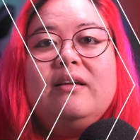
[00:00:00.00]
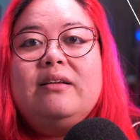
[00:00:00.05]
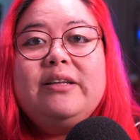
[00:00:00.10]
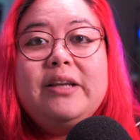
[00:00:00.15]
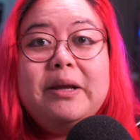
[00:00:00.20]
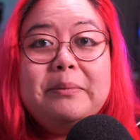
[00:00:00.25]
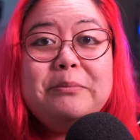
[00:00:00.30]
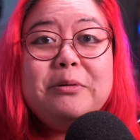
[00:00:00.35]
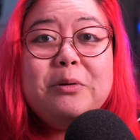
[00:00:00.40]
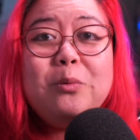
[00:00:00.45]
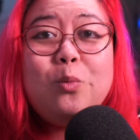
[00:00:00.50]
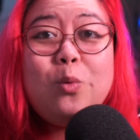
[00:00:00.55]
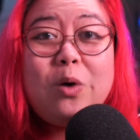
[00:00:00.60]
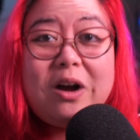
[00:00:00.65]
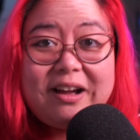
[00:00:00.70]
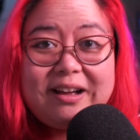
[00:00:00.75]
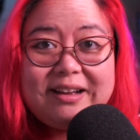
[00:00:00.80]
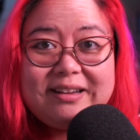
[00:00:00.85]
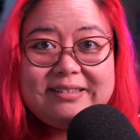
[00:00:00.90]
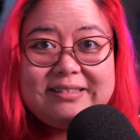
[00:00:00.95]
Number
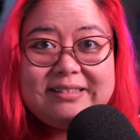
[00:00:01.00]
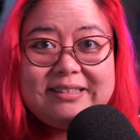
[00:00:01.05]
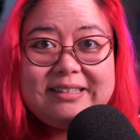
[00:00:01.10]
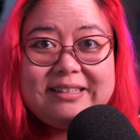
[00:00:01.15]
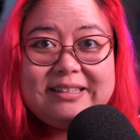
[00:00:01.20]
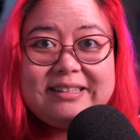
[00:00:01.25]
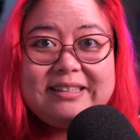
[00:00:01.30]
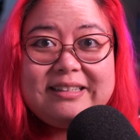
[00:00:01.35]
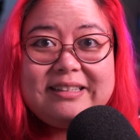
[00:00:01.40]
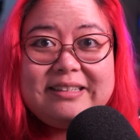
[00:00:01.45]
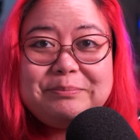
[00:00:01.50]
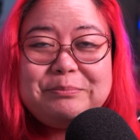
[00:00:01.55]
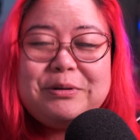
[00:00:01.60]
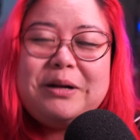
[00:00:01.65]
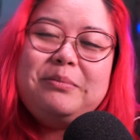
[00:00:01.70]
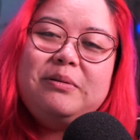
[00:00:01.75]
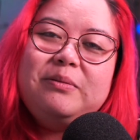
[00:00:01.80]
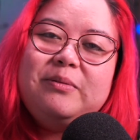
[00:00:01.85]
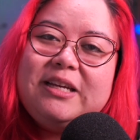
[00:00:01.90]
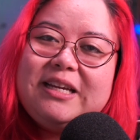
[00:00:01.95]
one
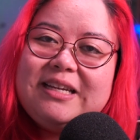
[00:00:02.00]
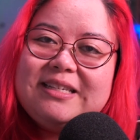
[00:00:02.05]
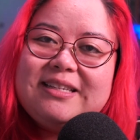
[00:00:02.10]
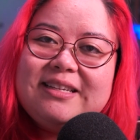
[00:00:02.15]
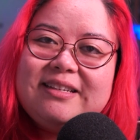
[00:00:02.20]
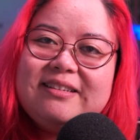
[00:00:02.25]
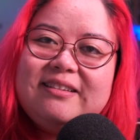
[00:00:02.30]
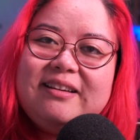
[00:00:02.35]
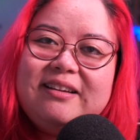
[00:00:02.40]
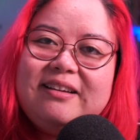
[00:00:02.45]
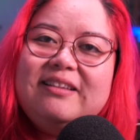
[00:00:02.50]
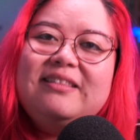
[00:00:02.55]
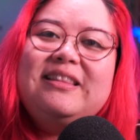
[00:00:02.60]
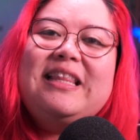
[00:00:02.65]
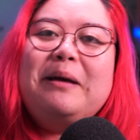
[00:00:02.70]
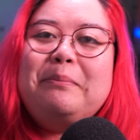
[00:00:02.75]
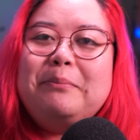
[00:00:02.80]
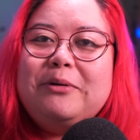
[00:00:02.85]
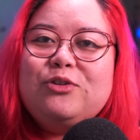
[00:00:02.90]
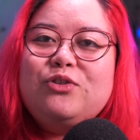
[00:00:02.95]
probably isn't
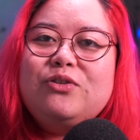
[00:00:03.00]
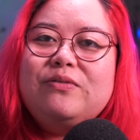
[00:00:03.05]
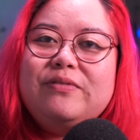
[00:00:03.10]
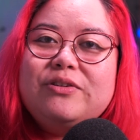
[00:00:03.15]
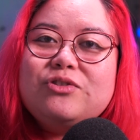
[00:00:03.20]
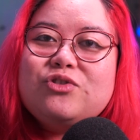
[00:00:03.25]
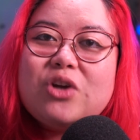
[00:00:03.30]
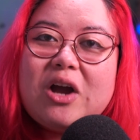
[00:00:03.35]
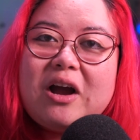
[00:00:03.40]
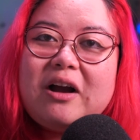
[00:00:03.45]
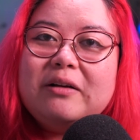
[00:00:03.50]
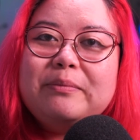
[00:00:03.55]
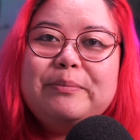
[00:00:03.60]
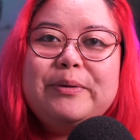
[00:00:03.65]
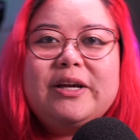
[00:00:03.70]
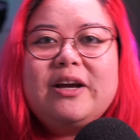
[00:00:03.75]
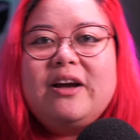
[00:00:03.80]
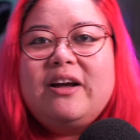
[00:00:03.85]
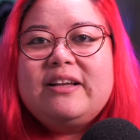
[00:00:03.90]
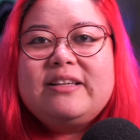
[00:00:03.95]
that much of a shock
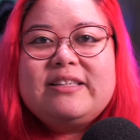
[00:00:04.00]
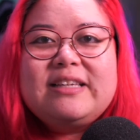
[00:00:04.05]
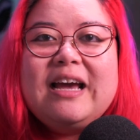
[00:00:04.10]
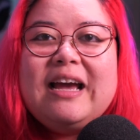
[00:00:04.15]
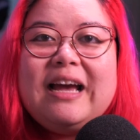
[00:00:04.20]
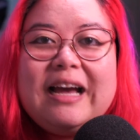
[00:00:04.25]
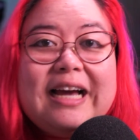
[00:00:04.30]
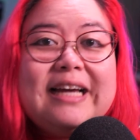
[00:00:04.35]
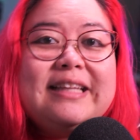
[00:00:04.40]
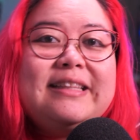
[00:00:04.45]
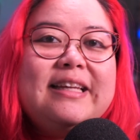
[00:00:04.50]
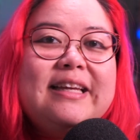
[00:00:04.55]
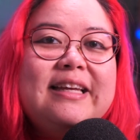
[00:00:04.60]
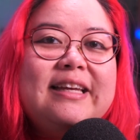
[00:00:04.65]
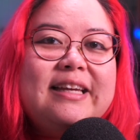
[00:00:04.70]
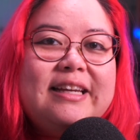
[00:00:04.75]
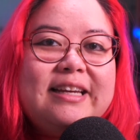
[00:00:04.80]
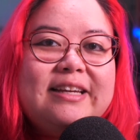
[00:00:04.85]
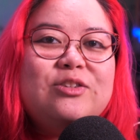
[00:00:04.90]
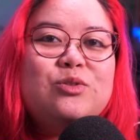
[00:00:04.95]
because I
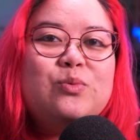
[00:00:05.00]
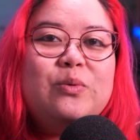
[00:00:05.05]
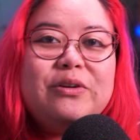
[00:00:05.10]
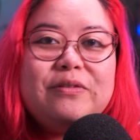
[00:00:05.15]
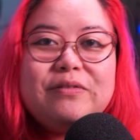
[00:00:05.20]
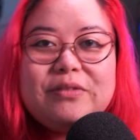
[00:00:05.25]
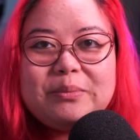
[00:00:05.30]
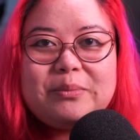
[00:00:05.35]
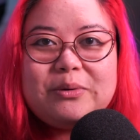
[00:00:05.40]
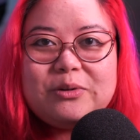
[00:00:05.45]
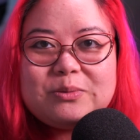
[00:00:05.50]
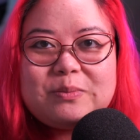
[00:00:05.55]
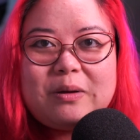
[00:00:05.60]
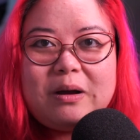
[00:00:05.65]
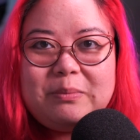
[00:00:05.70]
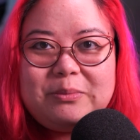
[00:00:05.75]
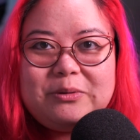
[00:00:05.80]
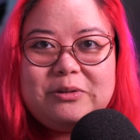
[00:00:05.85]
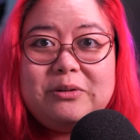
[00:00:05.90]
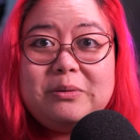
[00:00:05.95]
think it is one of the most
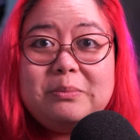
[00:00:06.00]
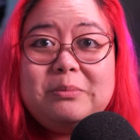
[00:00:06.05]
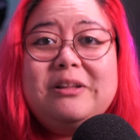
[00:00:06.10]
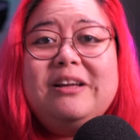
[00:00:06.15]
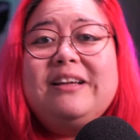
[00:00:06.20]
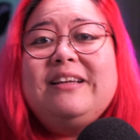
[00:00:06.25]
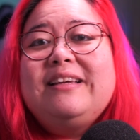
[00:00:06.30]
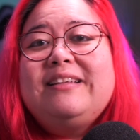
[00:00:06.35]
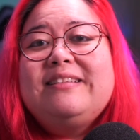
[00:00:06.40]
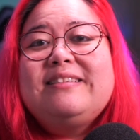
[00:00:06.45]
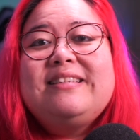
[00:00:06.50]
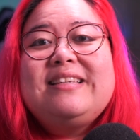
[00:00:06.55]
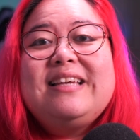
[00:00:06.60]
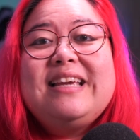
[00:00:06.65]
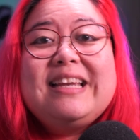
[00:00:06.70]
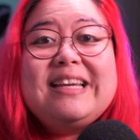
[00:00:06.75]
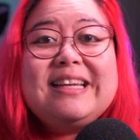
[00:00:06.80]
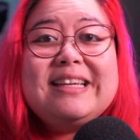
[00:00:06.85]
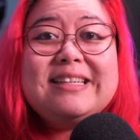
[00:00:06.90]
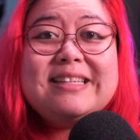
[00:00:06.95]
popular plugins.
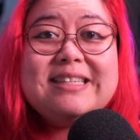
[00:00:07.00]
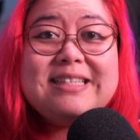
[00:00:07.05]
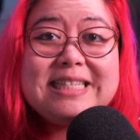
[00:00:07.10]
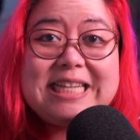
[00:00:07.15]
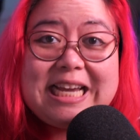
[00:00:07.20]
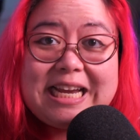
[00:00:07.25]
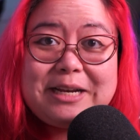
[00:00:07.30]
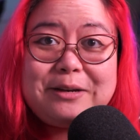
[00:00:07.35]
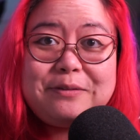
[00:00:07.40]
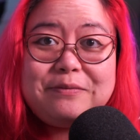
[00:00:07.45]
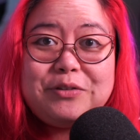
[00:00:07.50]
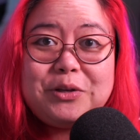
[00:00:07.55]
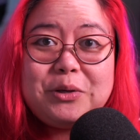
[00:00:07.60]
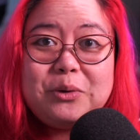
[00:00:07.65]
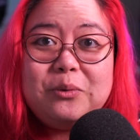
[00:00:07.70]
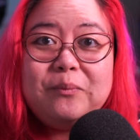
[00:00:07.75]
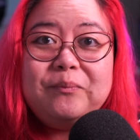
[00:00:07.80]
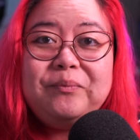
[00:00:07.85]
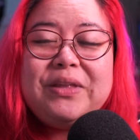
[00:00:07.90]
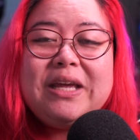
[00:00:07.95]
It is
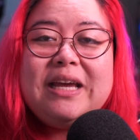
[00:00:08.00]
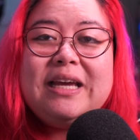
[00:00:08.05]
DataView.